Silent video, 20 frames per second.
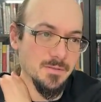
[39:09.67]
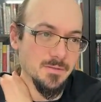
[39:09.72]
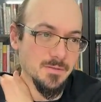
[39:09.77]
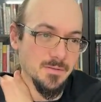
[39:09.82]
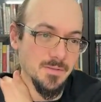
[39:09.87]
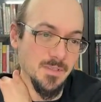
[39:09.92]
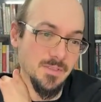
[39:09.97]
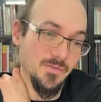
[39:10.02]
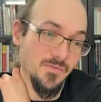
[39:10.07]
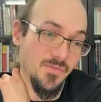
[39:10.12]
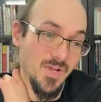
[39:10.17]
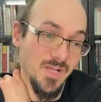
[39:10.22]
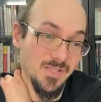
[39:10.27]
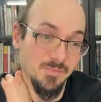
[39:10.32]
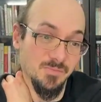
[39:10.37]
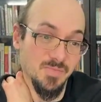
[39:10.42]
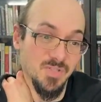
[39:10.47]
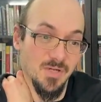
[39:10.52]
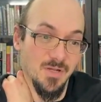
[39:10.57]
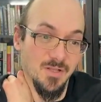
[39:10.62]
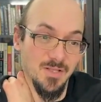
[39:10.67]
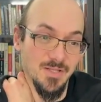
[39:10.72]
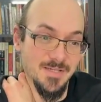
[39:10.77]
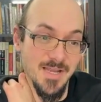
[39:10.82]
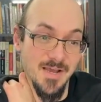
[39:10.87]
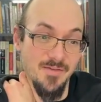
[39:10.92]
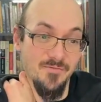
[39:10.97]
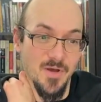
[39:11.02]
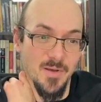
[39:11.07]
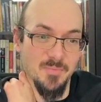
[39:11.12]
unless you've got some
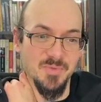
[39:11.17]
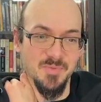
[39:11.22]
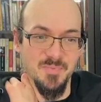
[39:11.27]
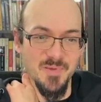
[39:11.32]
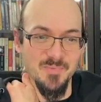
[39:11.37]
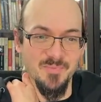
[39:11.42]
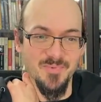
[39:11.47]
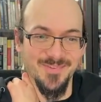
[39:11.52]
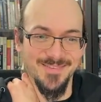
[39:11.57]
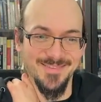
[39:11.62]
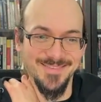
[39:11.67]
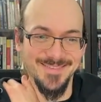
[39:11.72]
solid DevOps people.